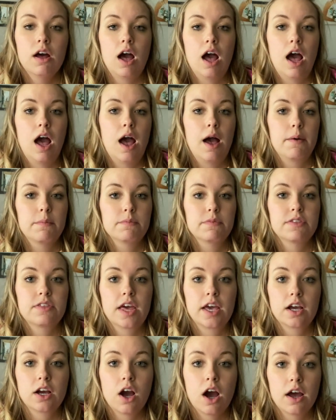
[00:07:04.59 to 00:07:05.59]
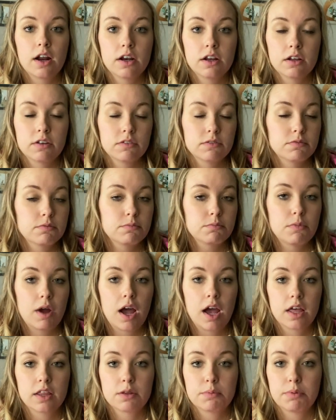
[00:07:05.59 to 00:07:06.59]
Um, thank God
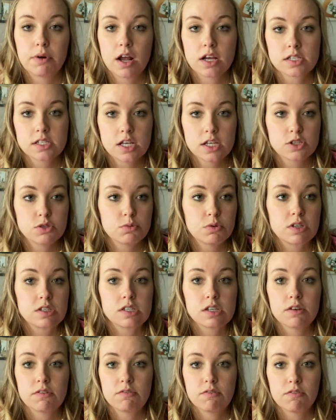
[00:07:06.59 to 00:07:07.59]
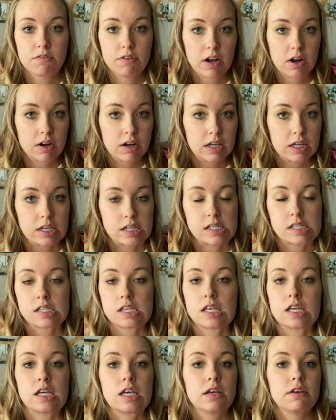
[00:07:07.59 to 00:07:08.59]
my, the process was very
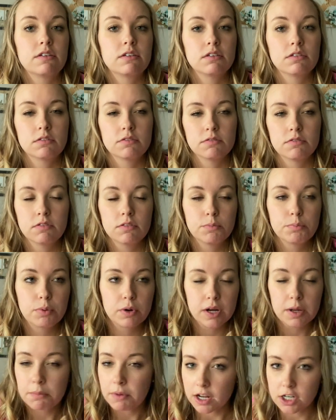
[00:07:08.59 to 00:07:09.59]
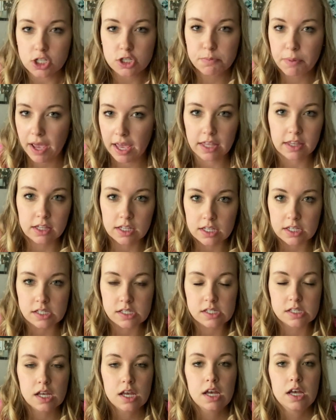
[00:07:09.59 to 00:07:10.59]
easy, pretty much
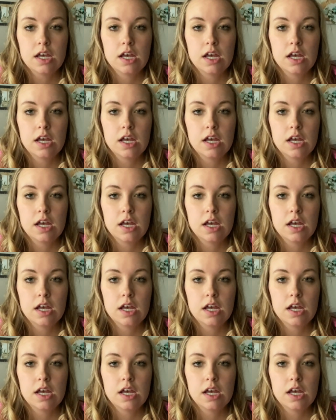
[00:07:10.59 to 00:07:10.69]
painless.